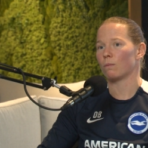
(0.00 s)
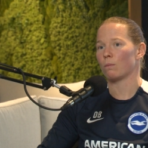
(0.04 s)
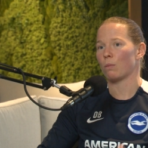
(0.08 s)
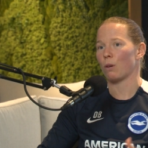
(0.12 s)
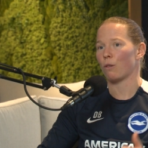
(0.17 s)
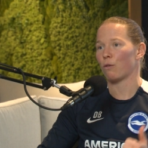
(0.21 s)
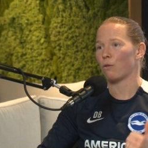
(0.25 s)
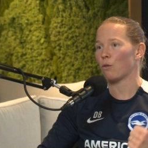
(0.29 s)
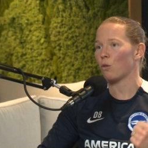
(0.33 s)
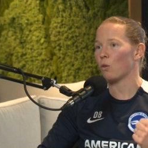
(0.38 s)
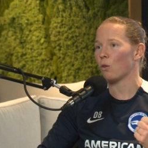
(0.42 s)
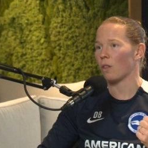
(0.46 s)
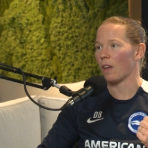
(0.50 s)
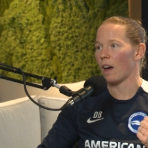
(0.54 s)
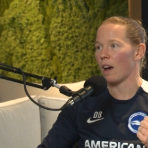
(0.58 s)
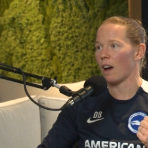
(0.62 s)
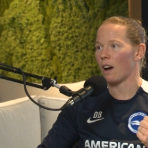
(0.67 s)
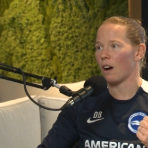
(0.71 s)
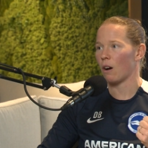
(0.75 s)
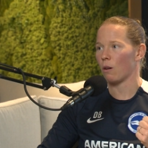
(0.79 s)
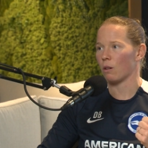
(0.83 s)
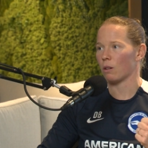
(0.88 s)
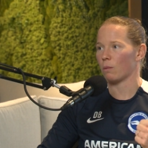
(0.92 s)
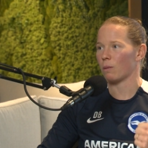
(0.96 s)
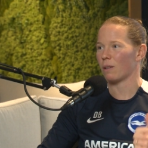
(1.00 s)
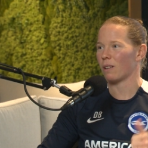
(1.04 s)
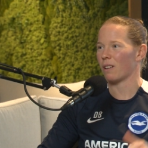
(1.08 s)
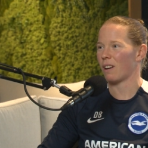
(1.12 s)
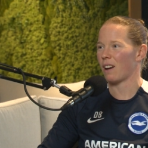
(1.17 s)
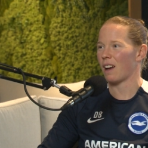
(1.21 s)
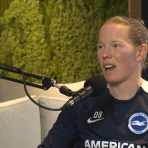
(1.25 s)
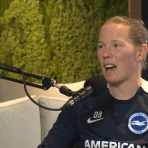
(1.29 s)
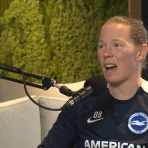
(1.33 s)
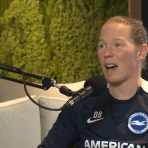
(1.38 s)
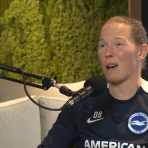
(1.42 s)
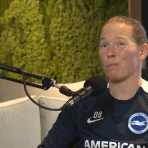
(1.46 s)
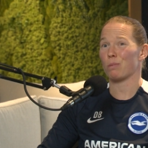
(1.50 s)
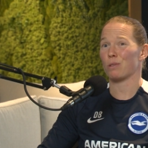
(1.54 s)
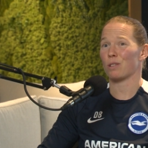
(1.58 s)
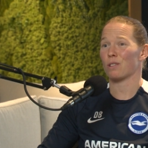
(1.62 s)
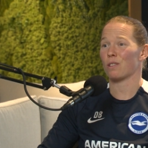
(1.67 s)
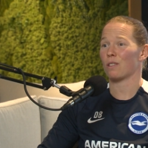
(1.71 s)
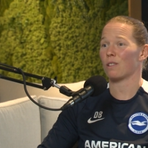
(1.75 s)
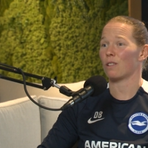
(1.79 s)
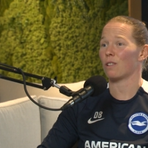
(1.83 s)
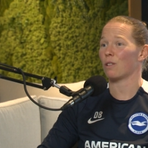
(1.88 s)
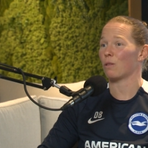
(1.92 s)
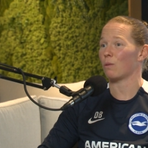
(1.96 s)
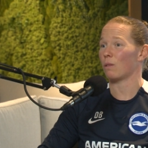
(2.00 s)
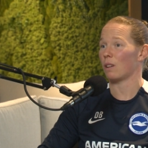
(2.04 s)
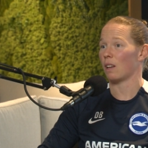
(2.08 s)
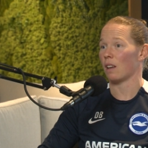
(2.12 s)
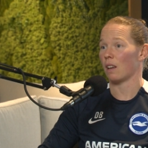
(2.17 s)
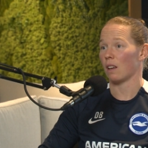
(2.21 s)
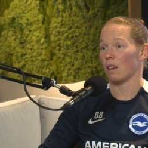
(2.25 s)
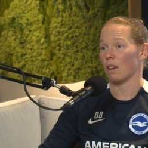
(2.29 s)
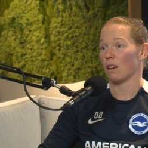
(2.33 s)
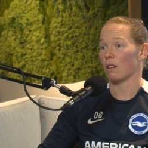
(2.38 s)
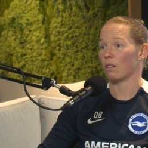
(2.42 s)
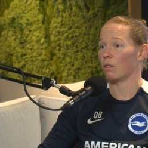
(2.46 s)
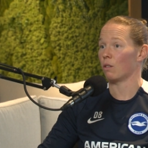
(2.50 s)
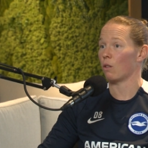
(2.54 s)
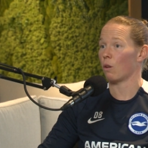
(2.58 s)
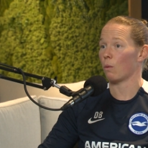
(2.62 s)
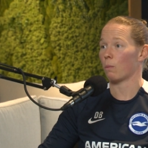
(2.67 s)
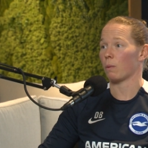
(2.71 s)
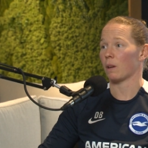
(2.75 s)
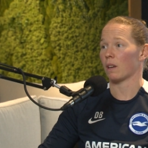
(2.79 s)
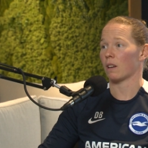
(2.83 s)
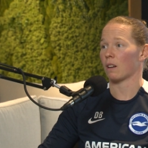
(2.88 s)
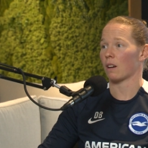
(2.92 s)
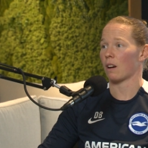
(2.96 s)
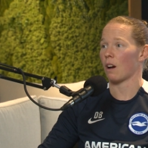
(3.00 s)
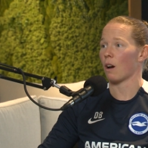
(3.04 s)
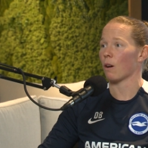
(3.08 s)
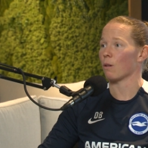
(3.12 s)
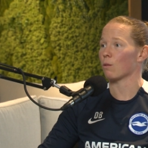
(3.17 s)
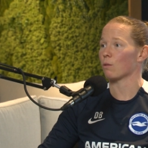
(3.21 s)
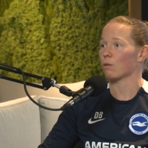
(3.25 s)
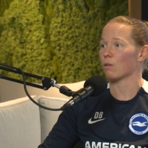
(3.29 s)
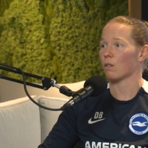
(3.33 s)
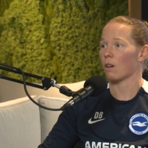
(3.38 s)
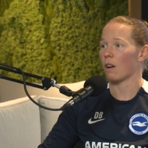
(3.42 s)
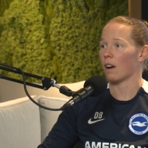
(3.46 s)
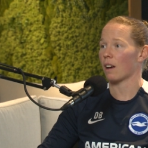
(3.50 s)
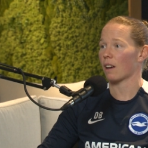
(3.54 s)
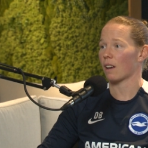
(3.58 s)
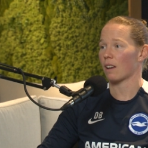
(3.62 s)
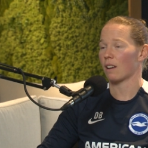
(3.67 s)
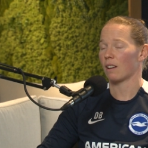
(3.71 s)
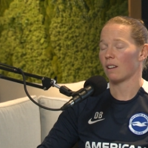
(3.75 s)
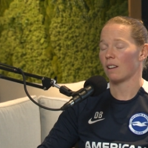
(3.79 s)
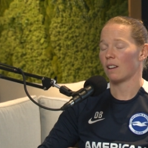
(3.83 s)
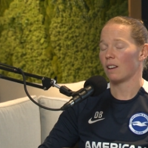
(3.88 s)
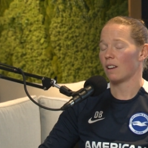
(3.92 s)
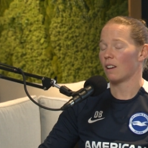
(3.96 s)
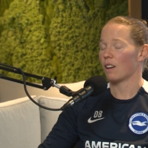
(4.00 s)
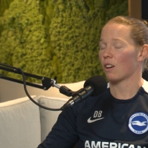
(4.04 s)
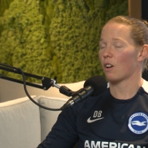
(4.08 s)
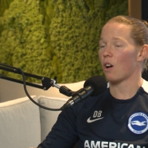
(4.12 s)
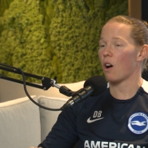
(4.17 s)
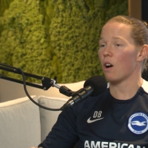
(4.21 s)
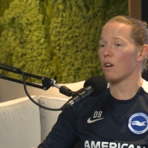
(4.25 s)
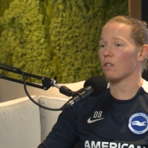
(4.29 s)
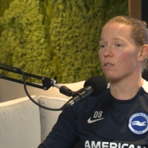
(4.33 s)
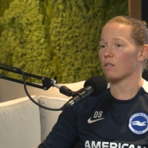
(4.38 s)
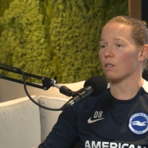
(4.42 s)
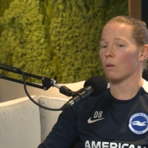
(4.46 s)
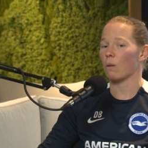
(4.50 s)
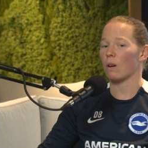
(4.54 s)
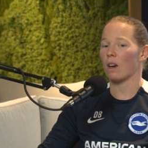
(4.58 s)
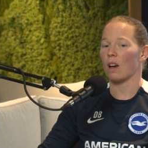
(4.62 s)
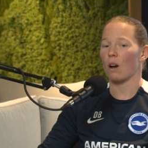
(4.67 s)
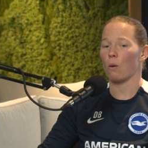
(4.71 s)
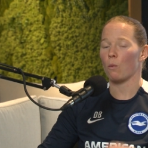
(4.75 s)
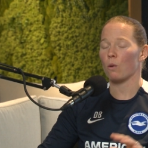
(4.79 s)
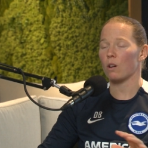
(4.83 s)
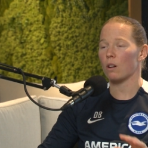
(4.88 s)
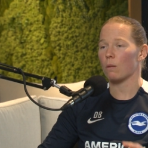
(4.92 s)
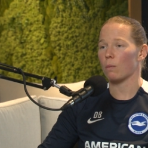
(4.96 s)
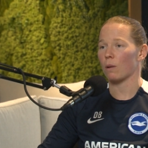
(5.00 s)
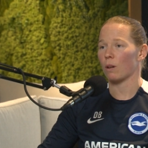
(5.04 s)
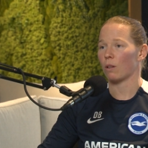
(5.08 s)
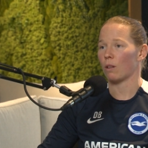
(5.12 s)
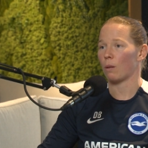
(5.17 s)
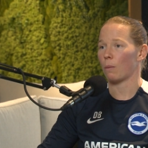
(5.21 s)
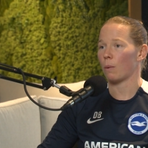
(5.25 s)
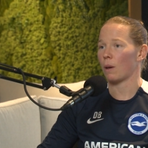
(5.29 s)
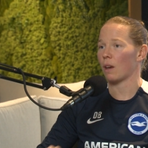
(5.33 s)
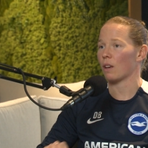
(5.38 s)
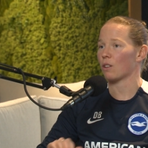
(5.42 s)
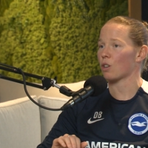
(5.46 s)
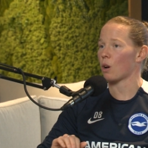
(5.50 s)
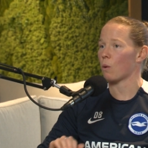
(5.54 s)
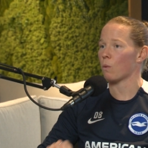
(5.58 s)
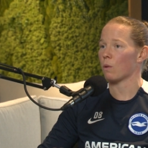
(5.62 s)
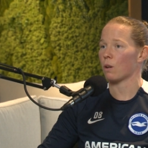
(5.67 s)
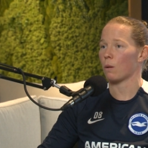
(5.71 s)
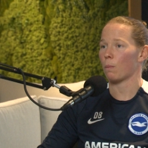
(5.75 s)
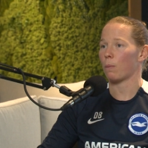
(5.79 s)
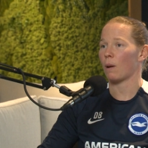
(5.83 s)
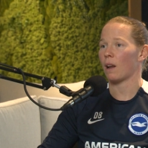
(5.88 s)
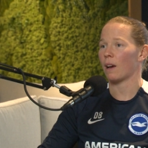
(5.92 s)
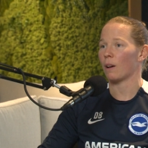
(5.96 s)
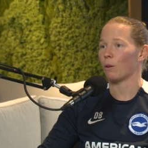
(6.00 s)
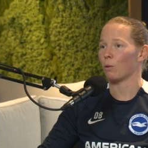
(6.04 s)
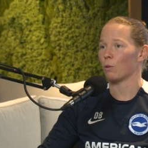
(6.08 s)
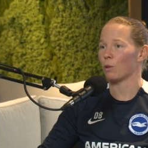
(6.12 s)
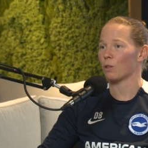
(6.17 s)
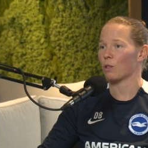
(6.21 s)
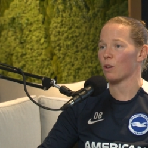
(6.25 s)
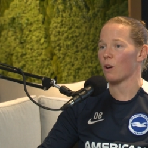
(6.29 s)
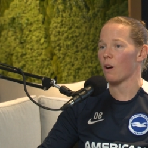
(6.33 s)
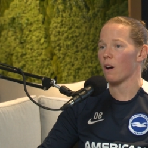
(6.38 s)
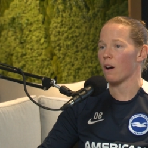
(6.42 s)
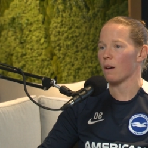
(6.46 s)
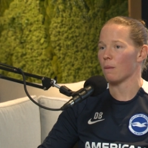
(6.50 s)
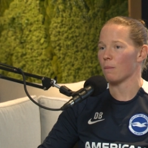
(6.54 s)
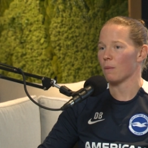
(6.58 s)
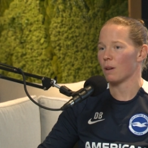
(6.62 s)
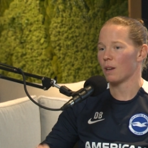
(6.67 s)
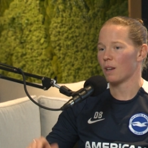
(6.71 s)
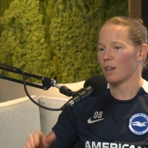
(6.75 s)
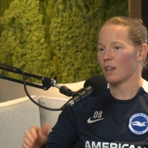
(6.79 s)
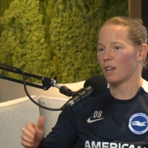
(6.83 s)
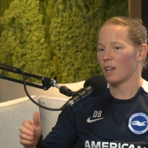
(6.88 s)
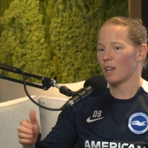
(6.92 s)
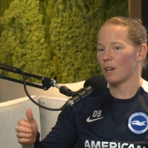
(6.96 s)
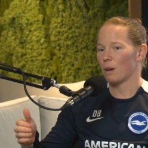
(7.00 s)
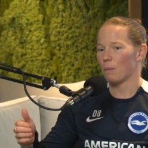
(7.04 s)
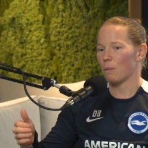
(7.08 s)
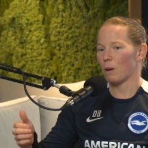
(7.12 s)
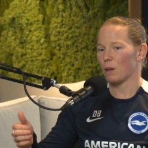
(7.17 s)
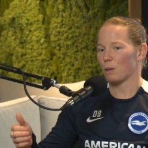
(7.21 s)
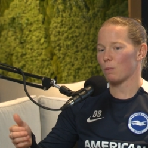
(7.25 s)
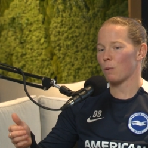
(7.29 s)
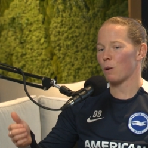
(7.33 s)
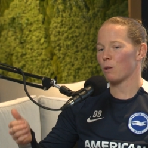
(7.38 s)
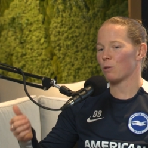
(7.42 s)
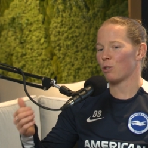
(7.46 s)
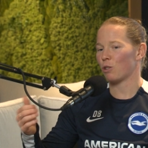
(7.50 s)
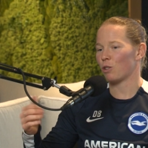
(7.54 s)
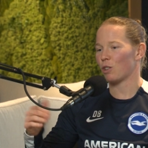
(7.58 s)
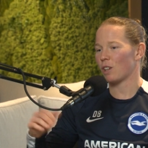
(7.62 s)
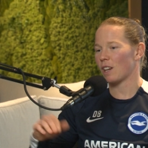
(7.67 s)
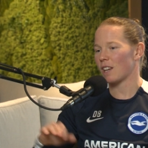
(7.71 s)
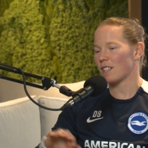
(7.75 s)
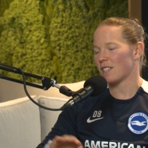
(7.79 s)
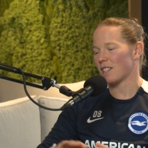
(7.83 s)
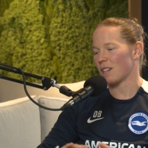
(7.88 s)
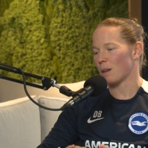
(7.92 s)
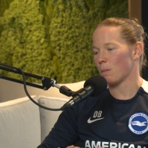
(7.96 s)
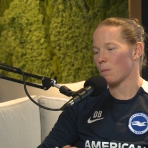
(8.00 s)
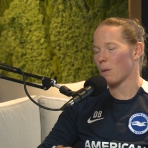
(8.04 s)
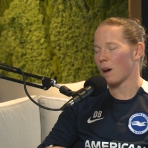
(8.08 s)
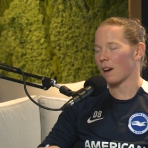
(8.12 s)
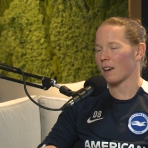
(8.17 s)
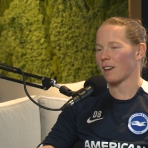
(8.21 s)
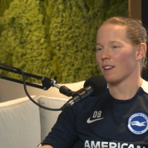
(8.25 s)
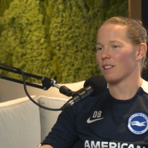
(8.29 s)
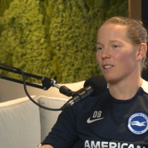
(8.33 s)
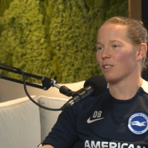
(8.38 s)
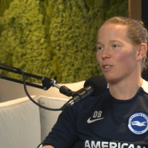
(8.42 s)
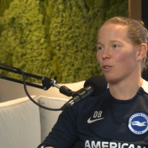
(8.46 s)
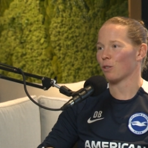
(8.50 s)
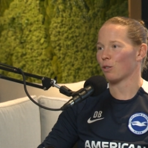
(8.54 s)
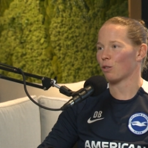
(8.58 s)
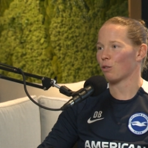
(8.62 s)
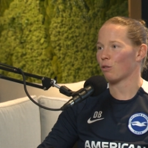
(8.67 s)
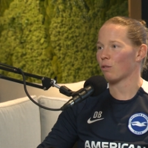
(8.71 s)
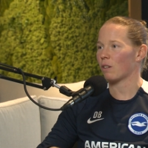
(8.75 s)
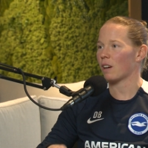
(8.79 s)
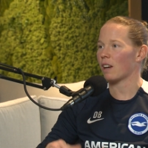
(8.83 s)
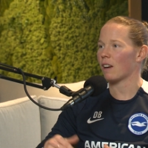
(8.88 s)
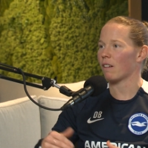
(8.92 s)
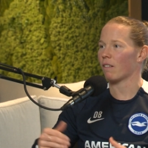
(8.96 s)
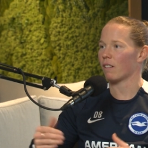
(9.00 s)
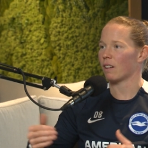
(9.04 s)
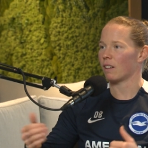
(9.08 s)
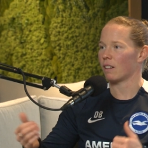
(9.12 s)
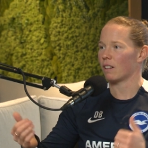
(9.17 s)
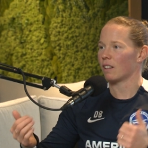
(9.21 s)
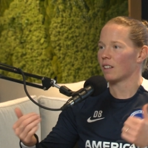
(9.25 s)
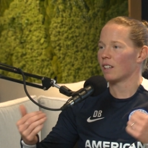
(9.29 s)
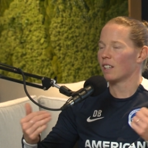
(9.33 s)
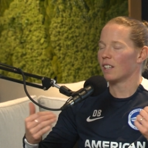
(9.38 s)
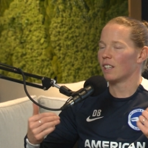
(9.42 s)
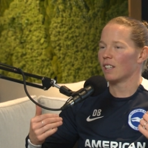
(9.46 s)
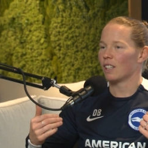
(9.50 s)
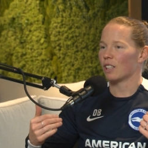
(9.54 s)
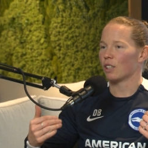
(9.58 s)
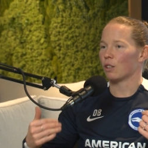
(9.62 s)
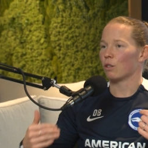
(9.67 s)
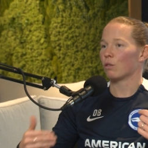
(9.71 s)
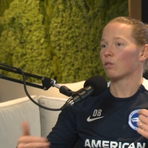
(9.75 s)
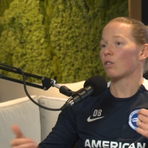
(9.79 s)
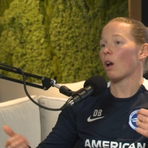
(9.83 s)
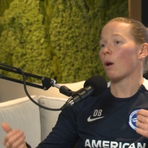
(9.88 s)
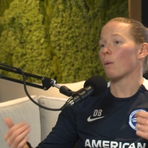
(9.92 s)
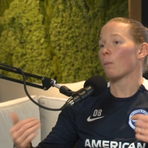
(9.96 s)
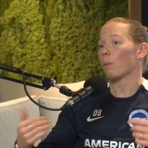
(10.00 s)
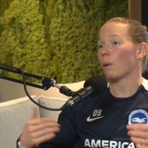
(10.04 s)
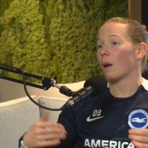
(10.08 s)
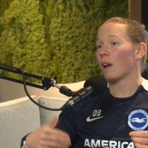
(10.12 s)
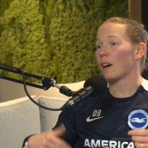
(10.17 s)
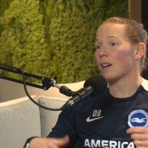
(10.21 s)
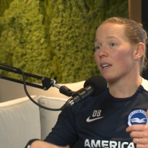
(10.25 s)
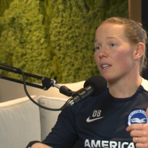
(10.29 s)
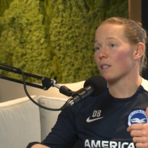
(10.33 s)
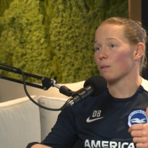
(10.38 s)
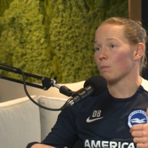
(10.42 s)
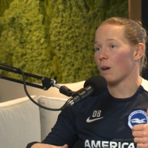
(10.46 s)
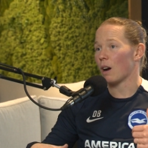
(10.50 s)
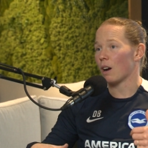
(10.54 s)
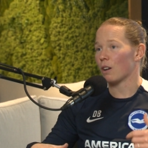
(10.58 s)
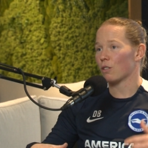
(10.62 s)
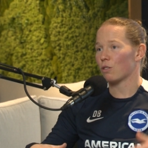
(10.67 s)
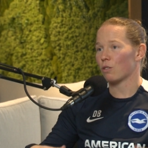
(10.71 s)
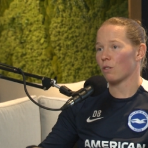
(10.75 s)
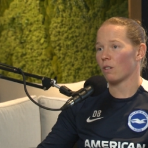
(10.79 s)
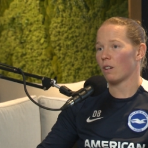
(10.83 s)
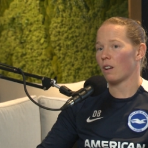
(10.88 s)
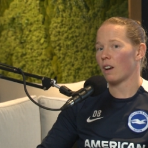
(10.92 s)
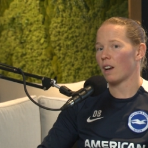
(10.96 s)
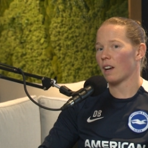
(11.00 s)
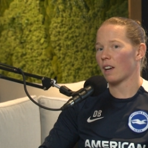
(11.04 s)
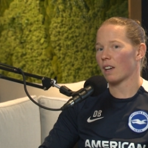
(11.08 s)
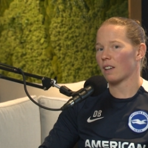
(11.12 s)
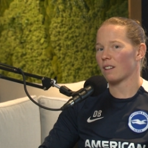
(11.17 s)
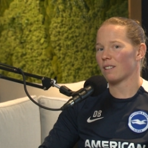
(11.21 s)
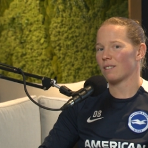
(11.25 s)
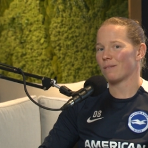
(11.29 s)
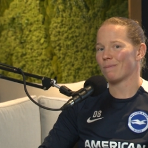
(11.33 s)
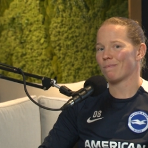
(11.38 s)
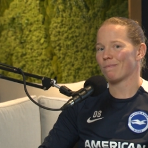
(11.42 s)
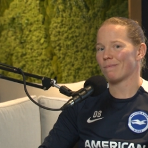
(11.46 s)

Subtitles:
before that, I would have been like, absolutely not being a coach. Like, can't do it. I want to be on the pitch. I want to play all the time. But I suppose as you get to the back end of your career and you don't play as much, you're like,